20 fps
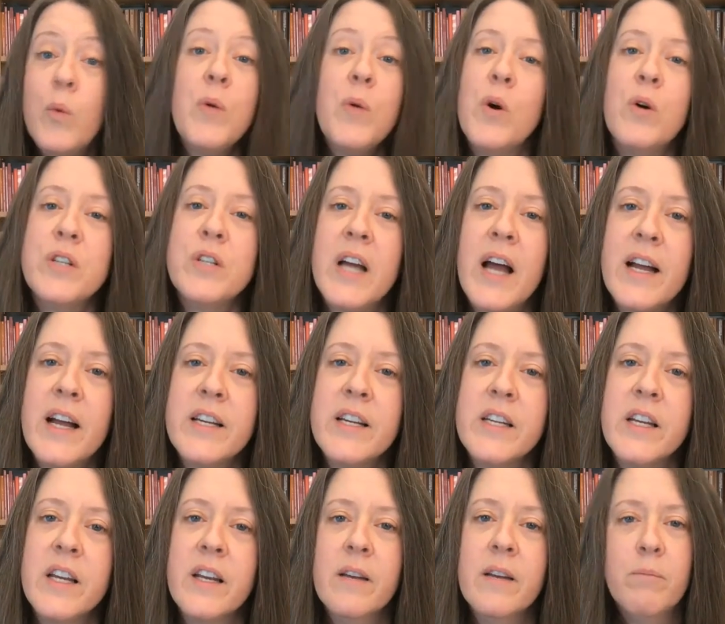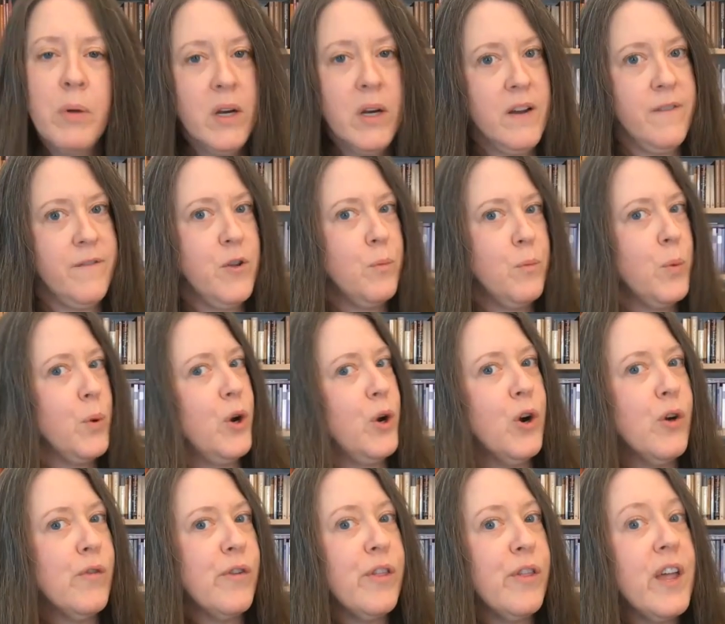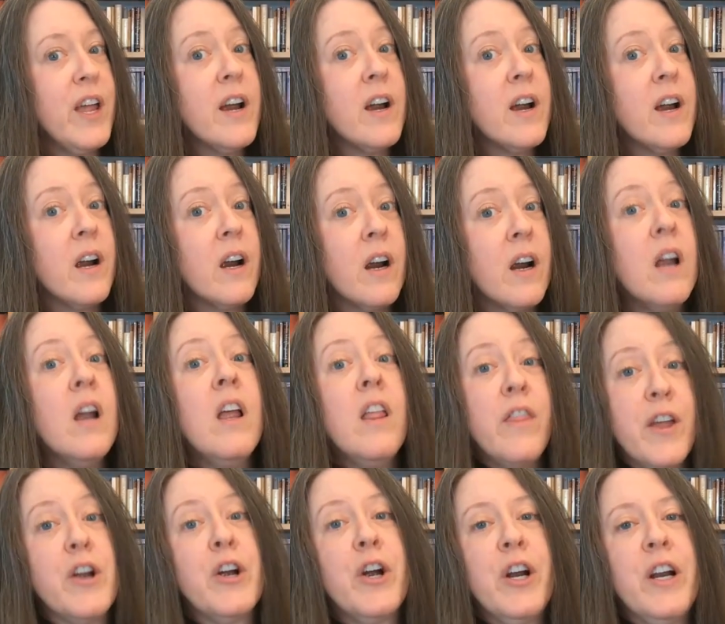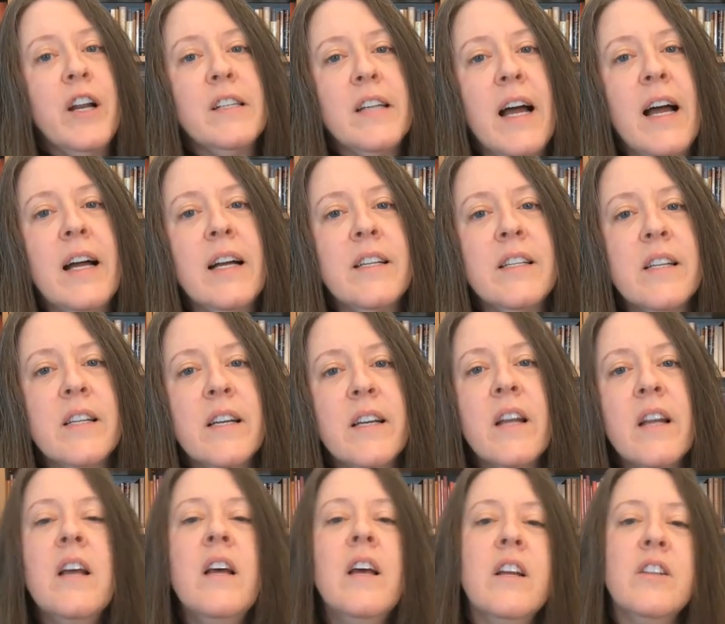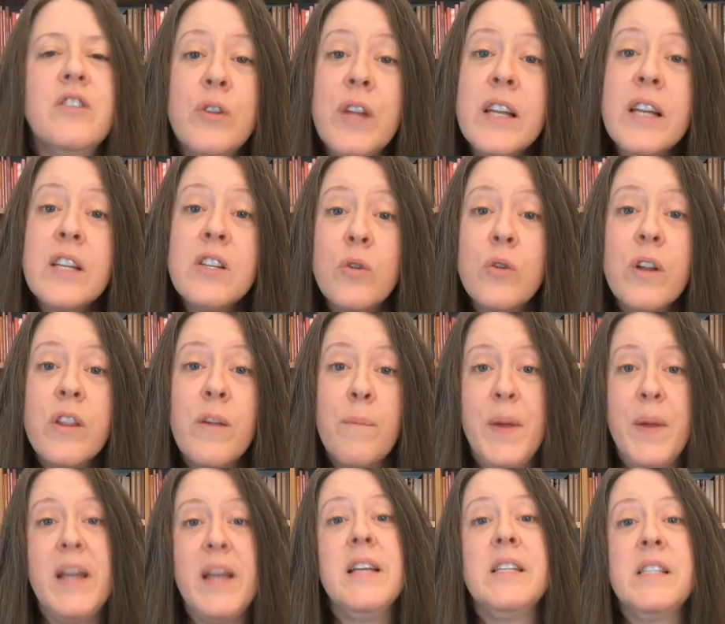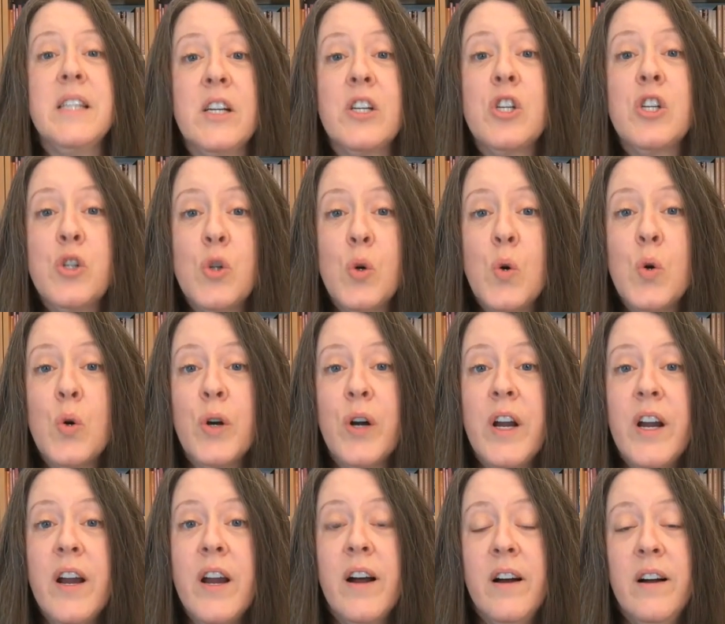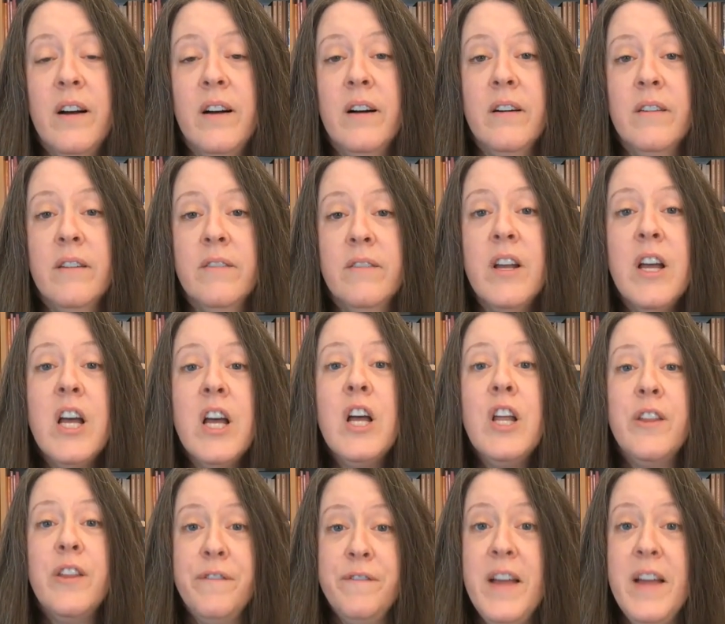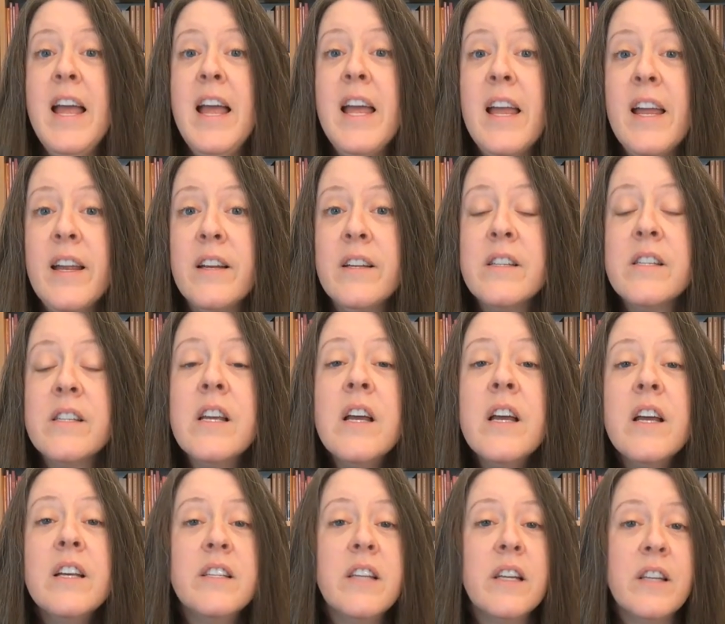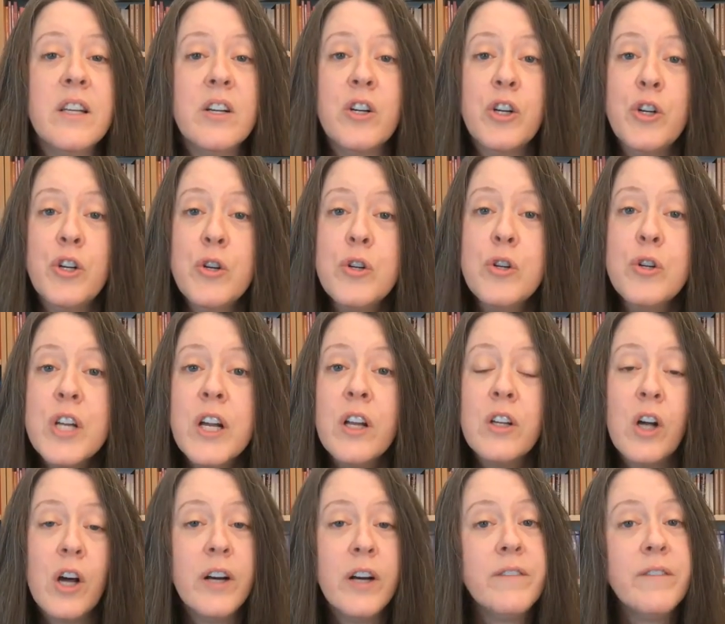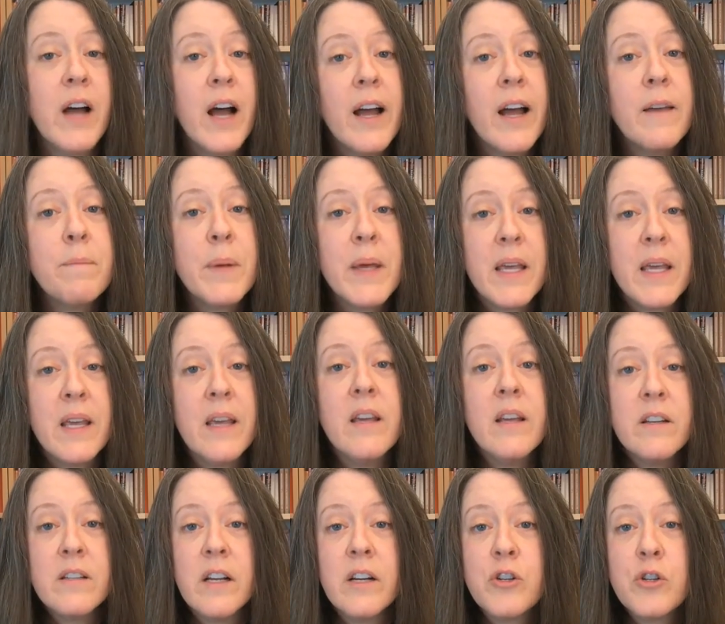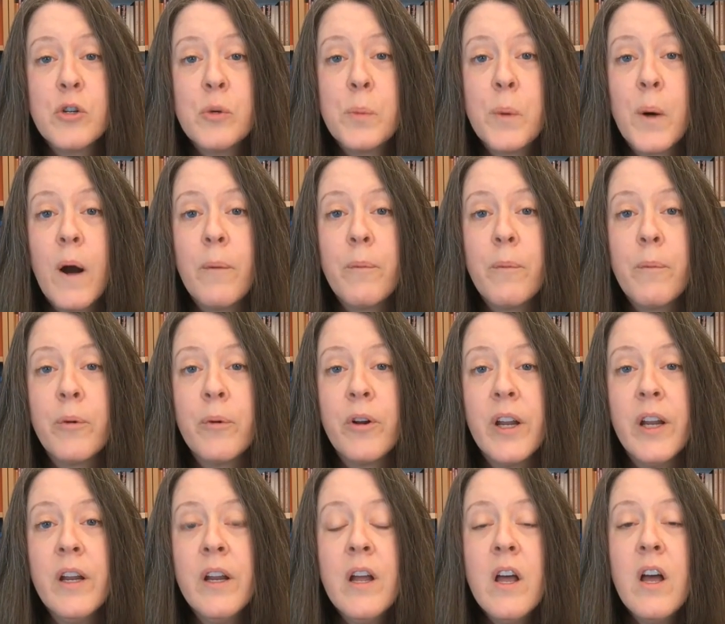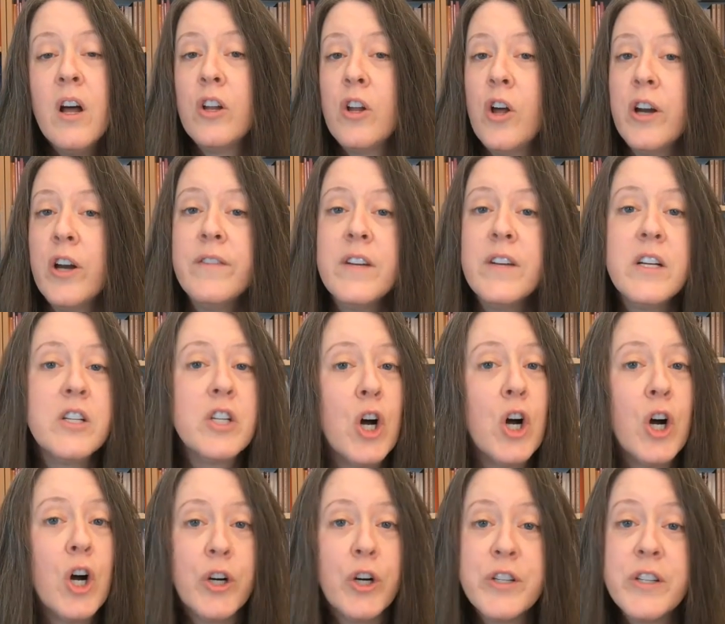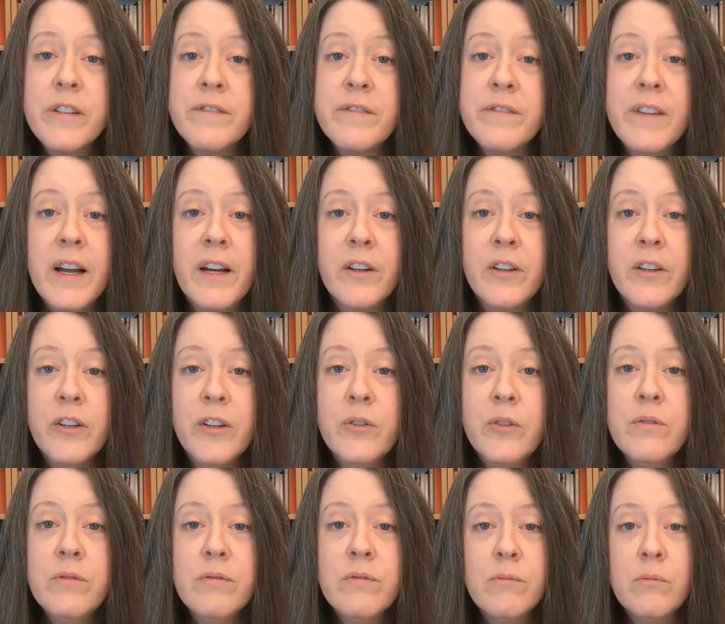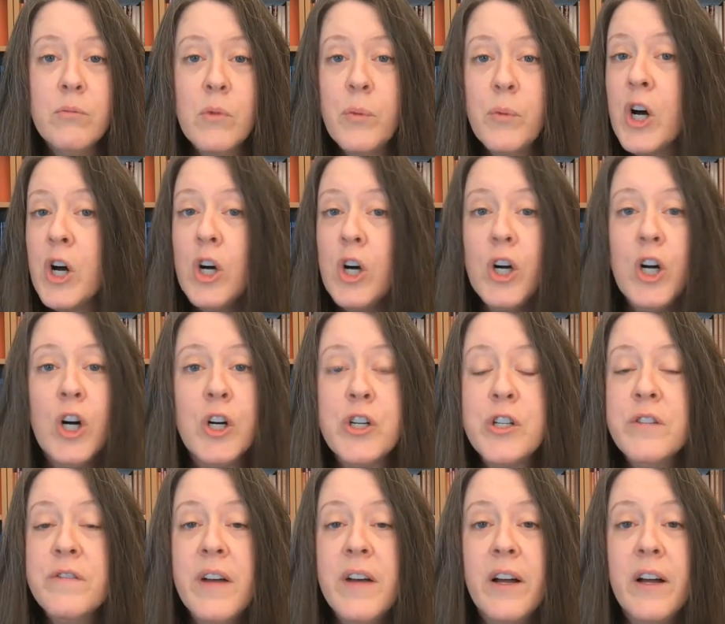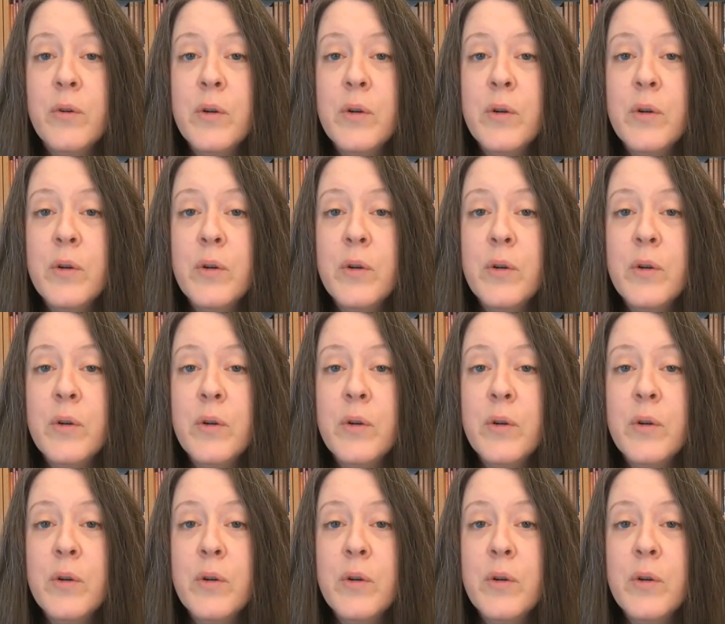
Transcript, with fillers: won't tax it. But if you put it over there, they're going to tax it. And so that's sort of the basic story of the FANGs is that they're using a lot of IP, intellectual property. A lot of it is hard to value value, what we call hard to value